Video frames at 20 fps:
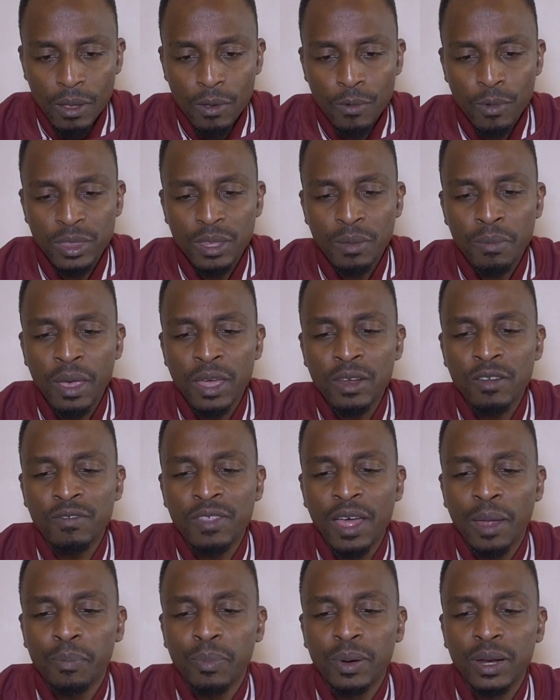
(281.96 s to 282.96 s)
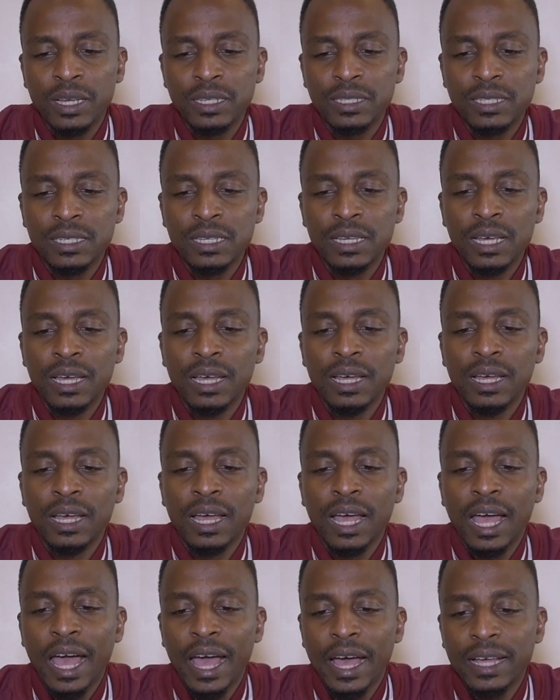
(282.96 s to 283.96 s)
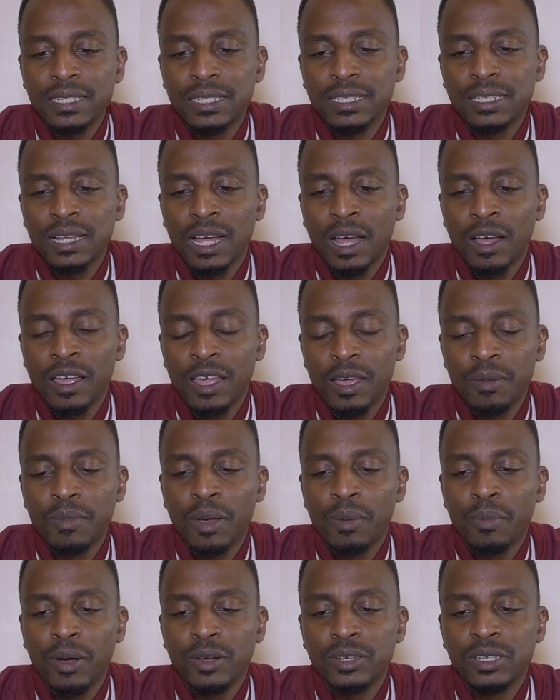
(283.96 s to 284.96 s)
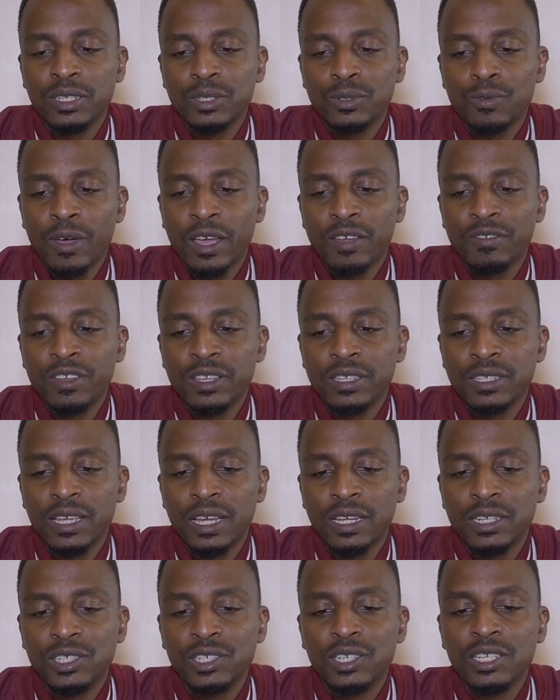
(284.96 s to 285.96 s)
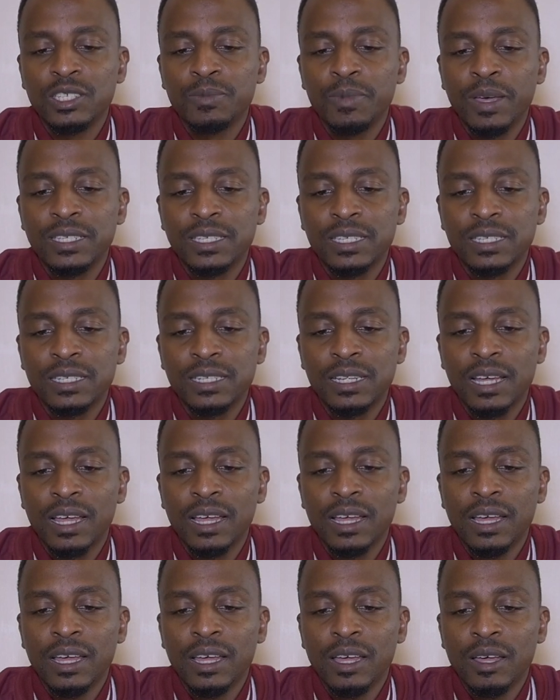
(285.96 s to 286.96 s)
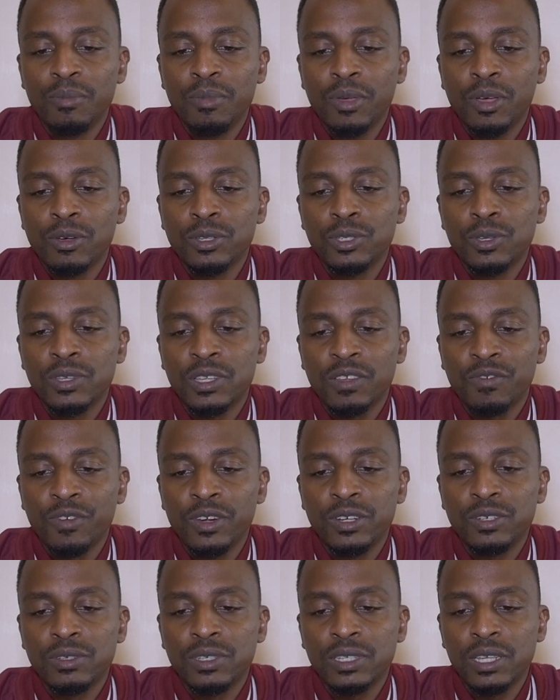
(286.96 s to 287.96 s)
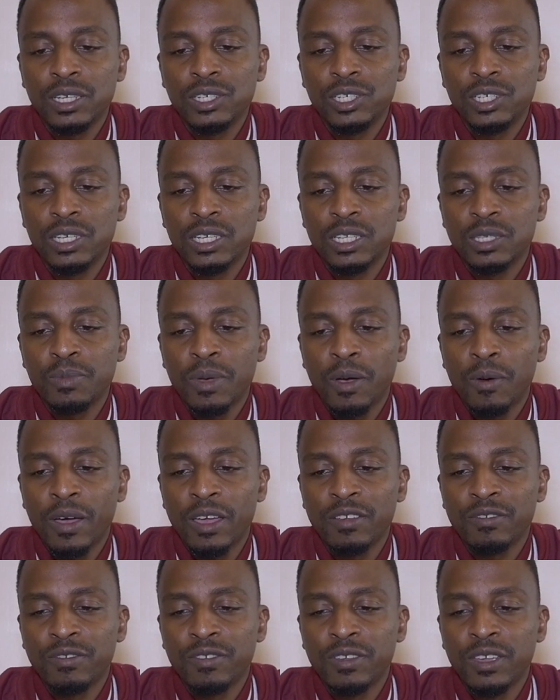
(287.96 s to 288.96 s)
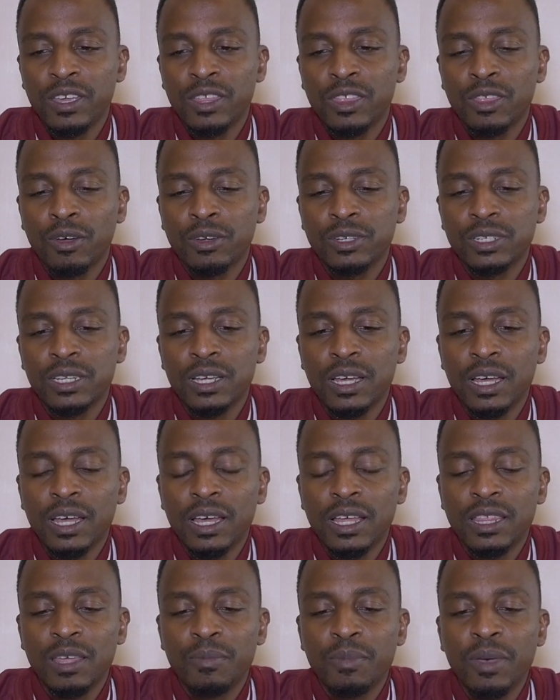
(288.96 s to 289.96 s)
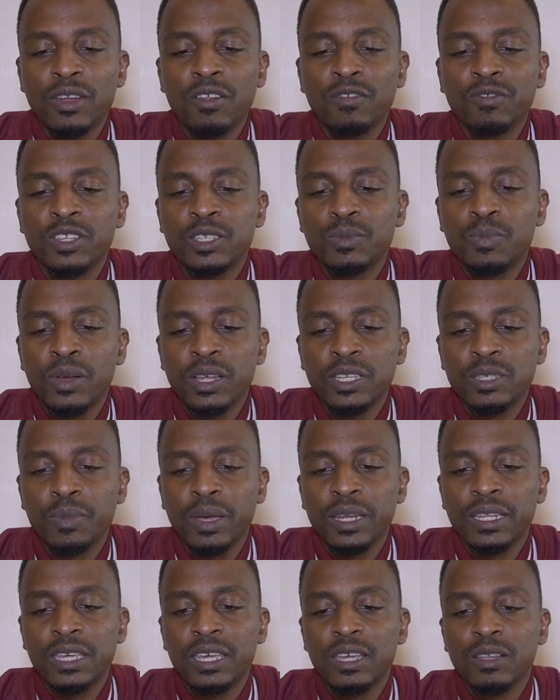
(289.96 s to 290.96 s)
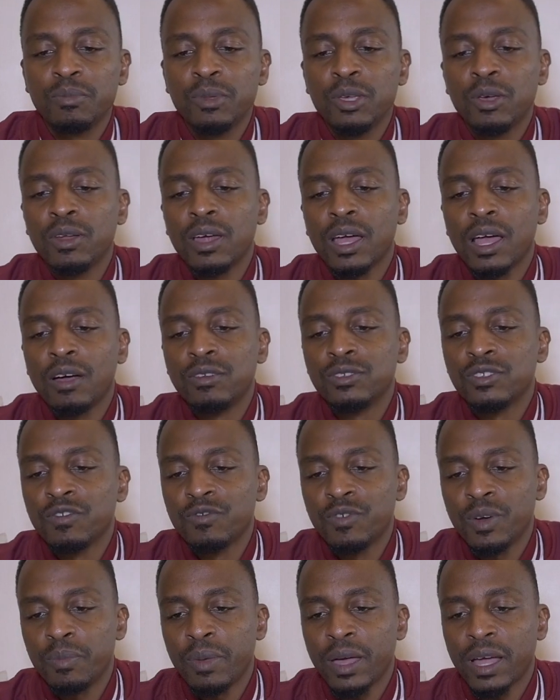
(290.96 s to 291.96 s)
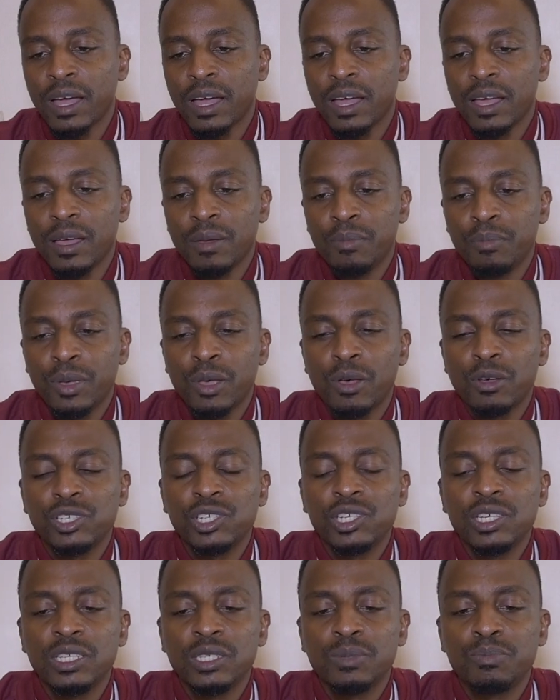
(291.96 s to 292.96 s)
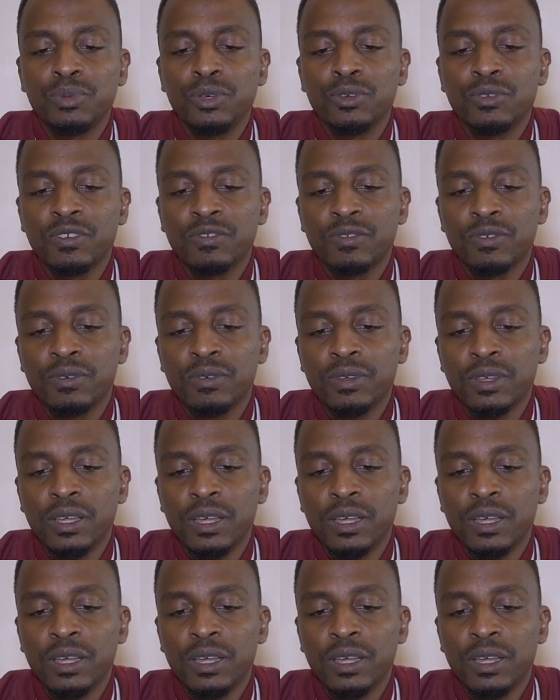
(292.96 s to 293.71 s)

When the men of that place asked him about his wife, he said, She is my sister, because he was afraid to say she is my wife. He thought, the men of this place might kill me on account of Rebekah, because she is beautiful.